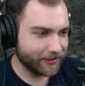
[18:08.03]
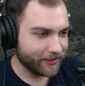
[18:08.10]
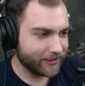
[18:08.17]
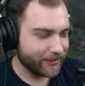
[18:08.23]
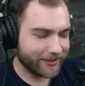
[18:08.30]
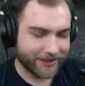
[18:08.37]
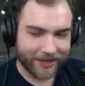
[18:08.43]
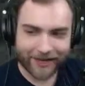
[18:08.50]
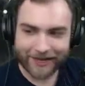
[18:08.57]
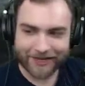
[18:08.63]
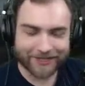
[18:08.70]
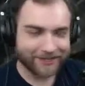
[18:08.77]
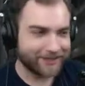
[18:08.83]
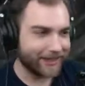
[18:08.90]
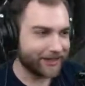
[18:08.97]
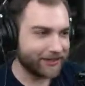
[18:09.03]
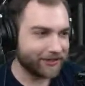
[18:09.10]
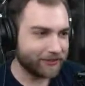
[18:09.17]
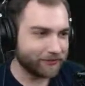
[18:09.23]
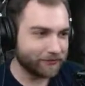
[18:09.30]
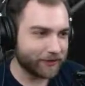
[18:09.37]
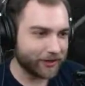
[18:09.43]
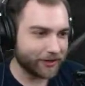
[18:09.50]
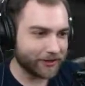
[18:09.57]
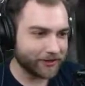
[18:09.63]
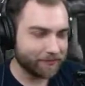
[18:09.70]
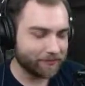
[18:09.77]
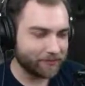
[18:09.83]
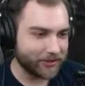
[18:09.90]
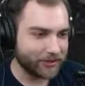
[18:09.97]
That is a very
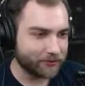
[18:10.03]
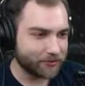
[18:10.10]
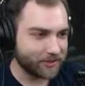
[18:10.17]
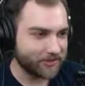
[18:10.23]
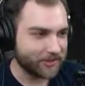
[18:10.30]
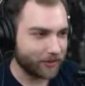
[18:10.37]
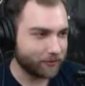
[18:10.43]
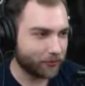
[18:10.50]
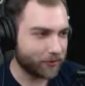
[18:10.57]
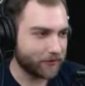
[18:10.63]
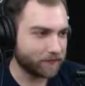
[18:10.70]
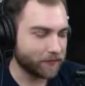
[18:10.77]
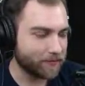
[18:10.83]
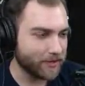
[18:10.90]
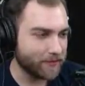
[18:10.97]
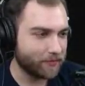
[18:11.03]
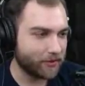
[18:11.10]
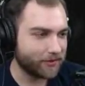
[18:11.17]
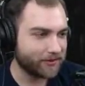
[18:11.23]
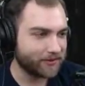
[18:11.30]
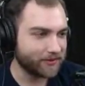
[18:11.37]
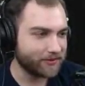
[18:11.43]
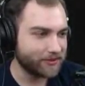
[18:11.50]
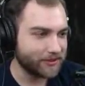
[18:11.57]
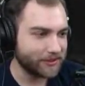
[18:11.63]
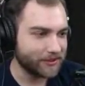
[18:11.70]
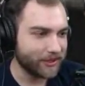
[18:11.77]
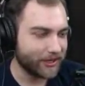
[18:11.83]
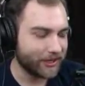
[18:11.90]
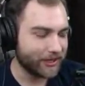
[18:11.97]
big reset point for me
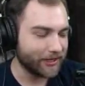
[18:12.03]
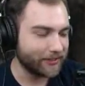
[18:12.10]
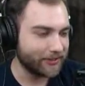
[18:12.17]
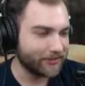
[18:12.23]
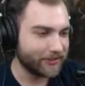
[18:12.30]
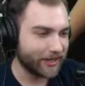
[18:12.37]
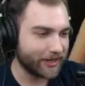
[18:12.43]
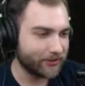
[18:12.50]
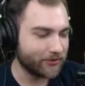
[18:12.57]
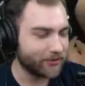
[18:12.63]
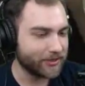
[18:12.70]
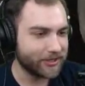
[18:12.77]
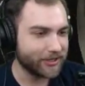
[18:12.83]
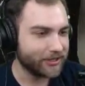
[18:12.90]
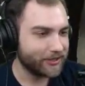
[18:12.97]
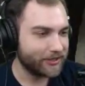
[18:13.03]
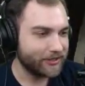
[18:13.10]
personally in this category.